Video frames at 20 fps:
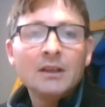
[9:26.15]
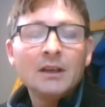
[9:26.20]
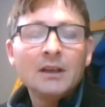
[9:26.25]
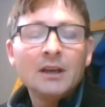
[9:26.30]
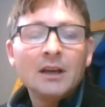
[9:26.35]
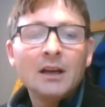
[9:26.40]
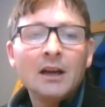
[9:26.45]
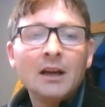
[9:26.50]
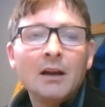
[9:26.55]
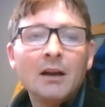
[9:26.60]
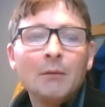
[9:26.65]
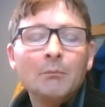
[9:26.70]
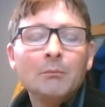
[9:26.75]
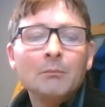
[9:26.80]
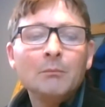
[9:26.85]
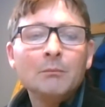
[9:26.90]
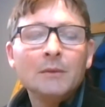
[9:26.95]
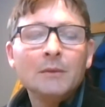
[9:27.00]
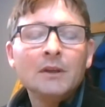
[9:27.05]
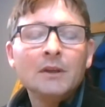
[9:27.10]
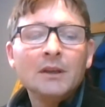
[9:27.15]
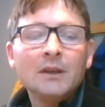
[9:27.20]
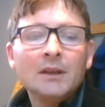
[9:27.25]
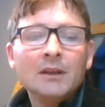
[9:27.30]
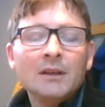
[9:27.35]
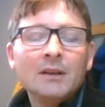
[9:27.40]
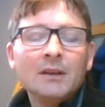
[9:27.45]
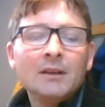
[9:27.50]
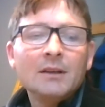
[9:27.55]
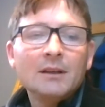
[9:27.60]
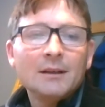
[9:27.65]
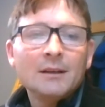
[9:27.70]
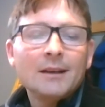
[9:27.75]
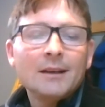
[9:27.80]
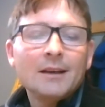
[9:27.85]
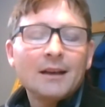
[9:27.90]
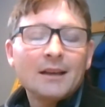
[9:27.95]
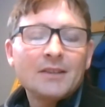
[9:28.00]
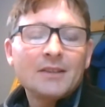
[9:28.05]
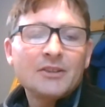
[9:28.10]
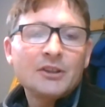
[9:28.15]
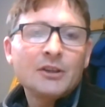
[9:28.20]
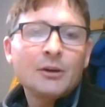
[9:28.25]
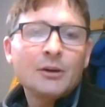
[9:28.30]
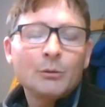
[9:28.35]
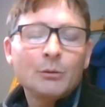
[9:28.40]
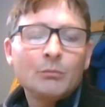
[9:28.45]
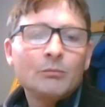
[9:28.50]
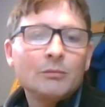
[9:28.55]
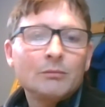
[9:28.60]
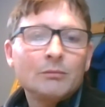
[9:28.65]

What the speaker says: As you know,